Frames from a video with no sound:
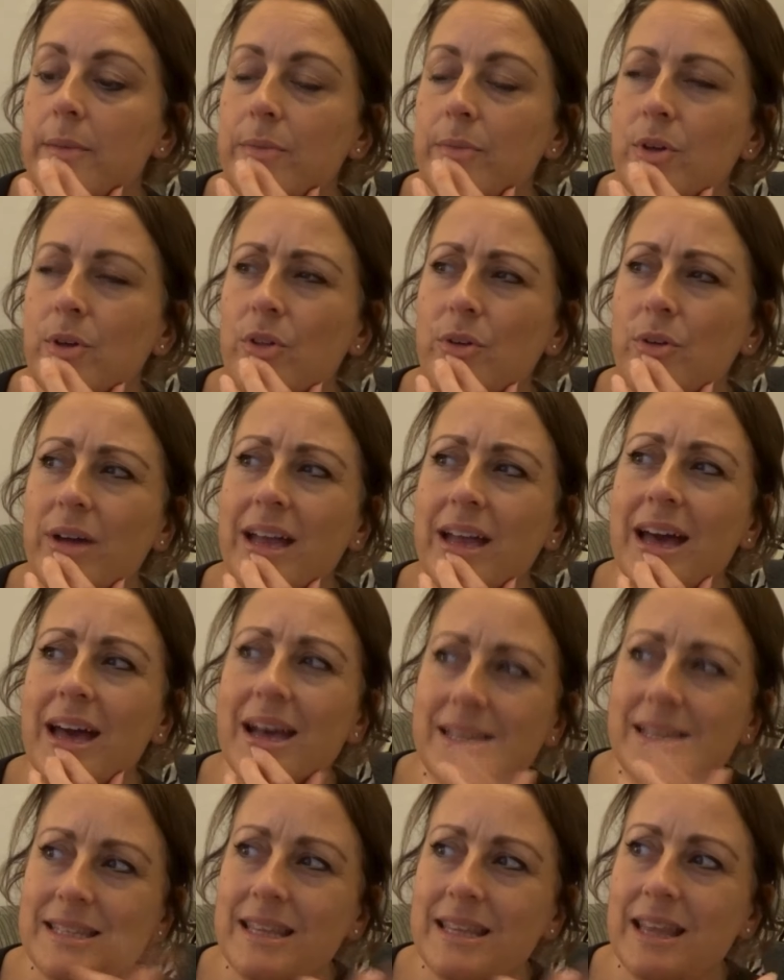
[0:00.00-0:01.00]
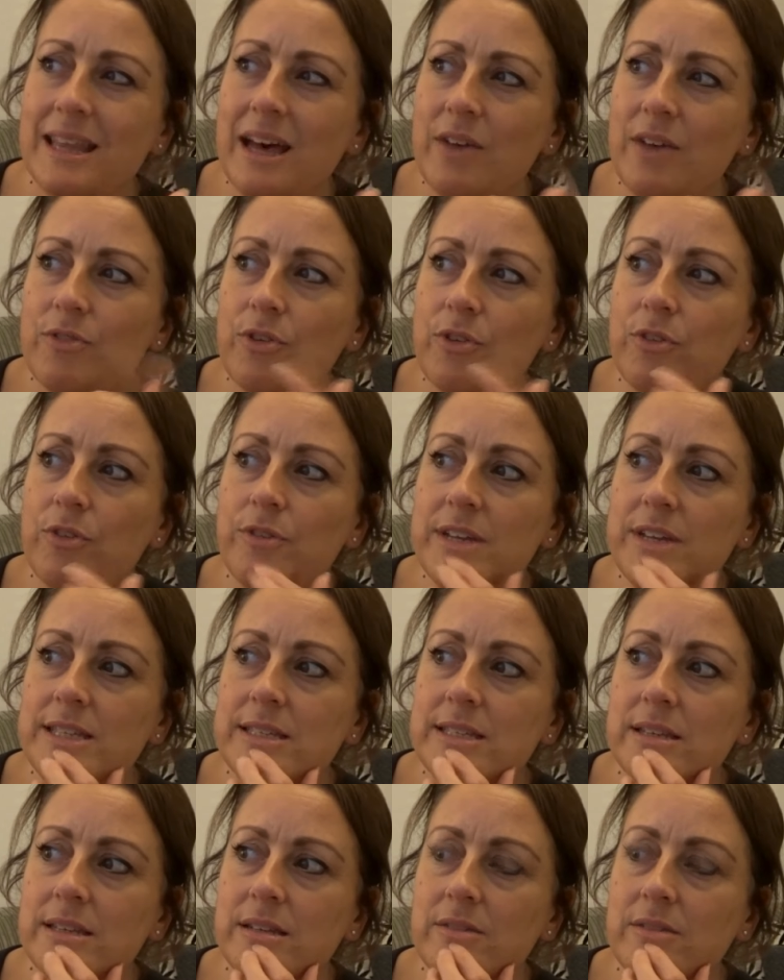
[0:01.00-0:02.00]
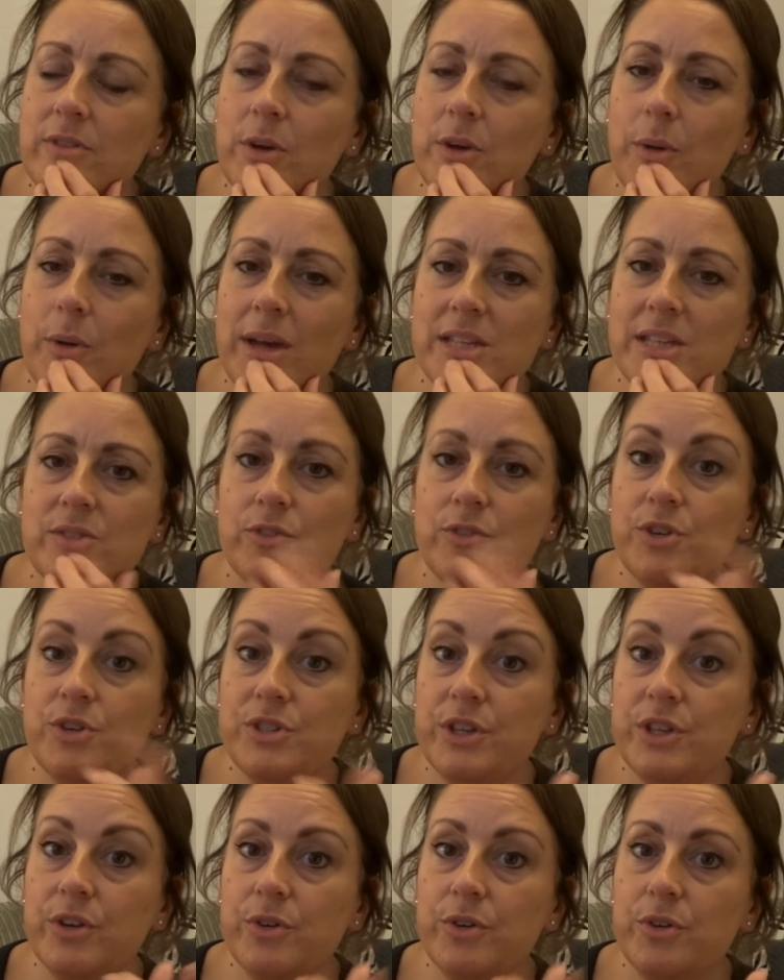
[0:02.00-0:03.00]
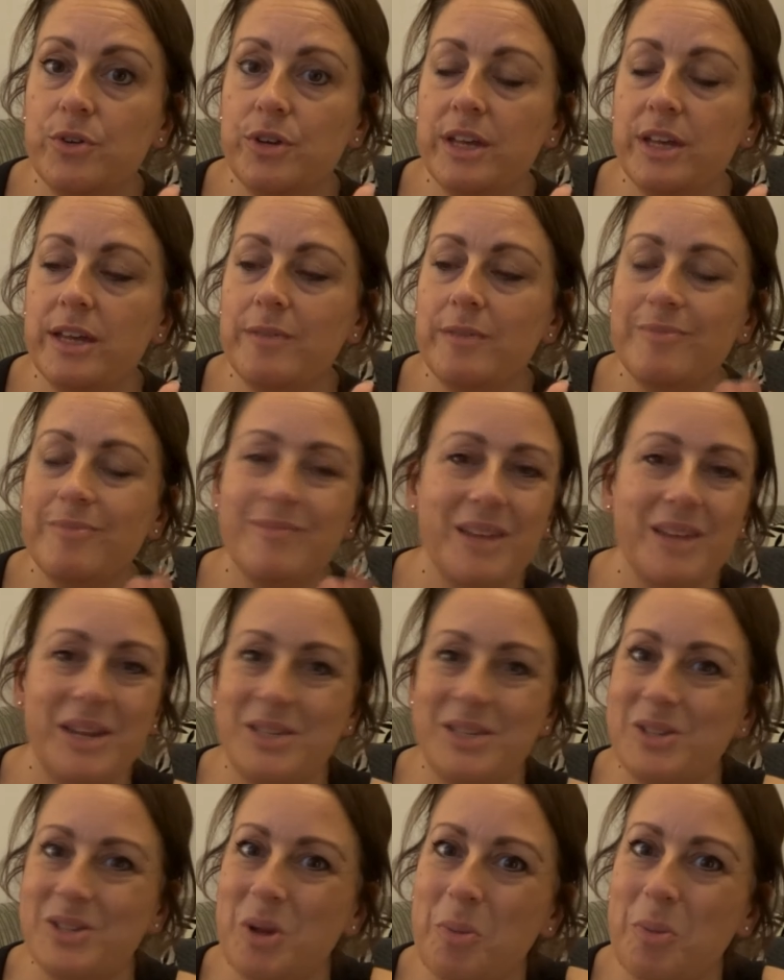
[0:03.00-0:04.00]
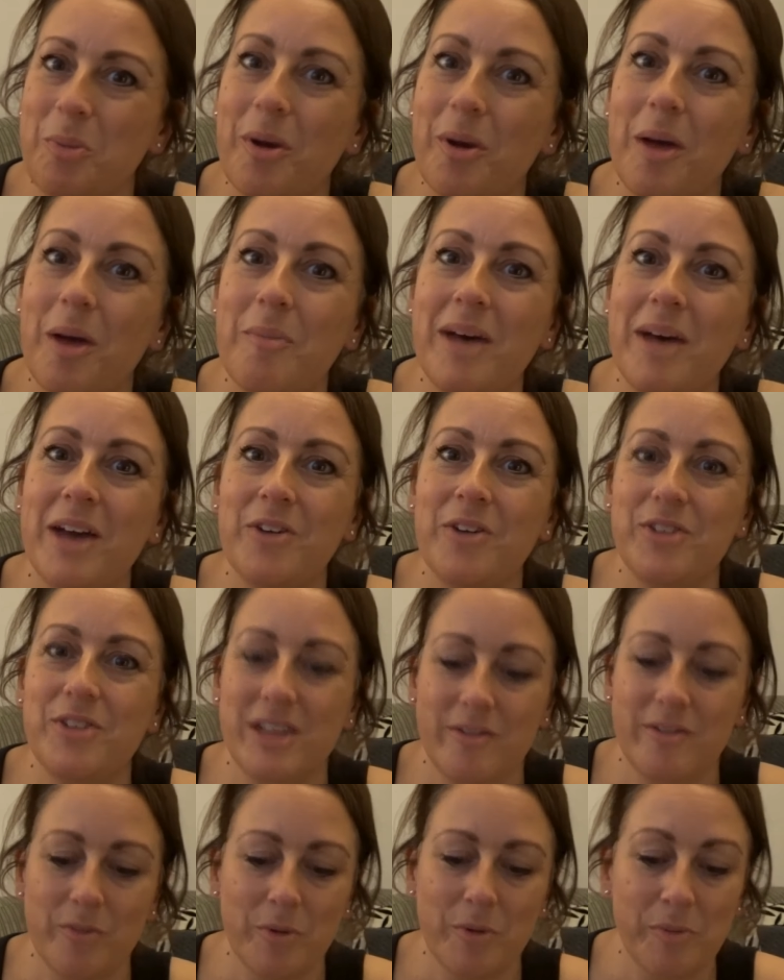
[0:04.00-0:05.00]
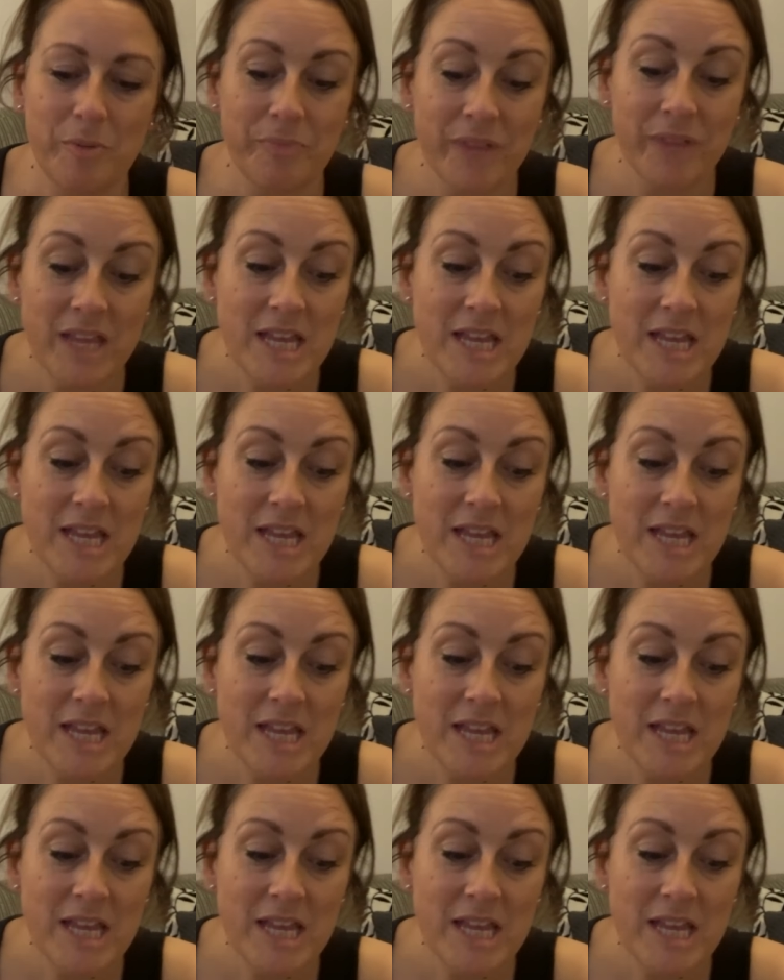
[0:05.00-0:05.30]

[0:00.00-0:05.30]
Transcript: Although I can't say that for a recent request for a certain hoodie. And it's not a Primark hoodie, everyone.